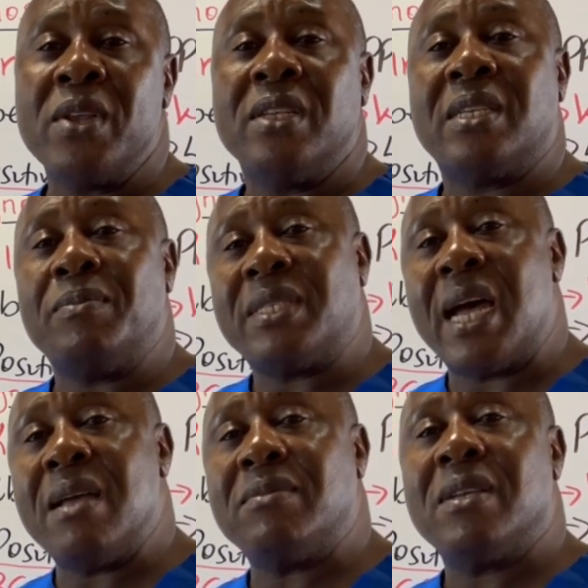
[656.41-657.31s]

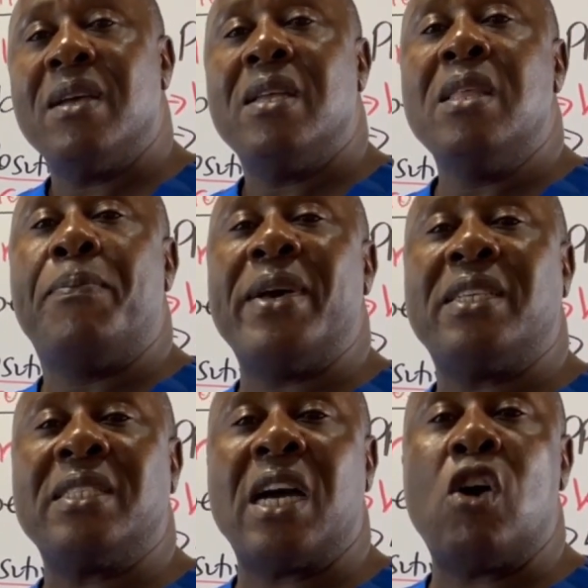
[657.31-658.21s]
Sometimes the
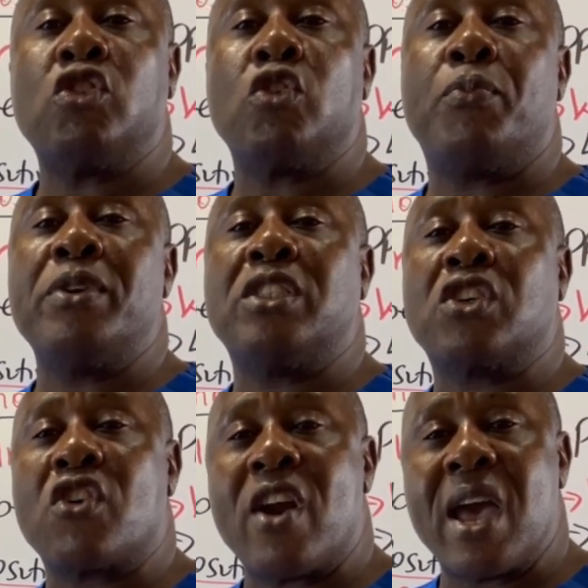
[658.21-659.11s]
patients are also
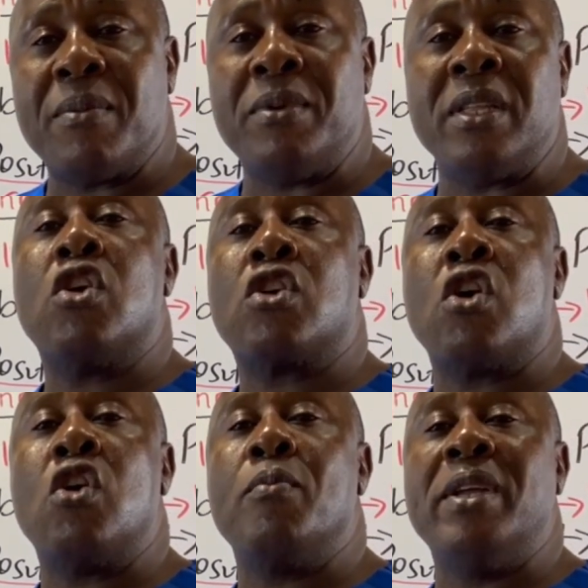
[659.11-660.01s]
prescribed
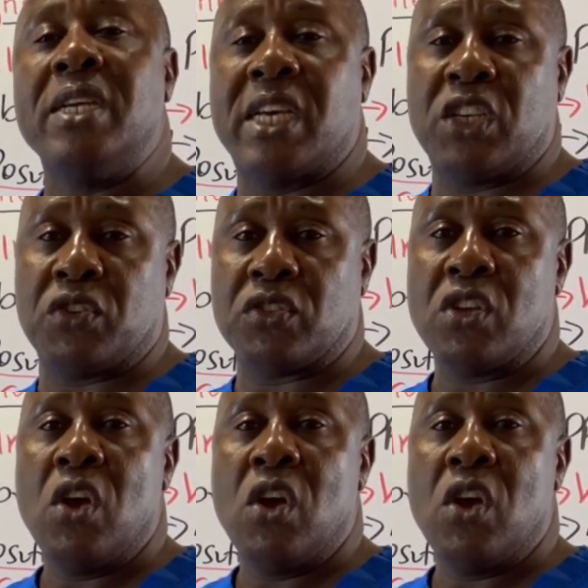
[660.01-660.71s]
wrong medications.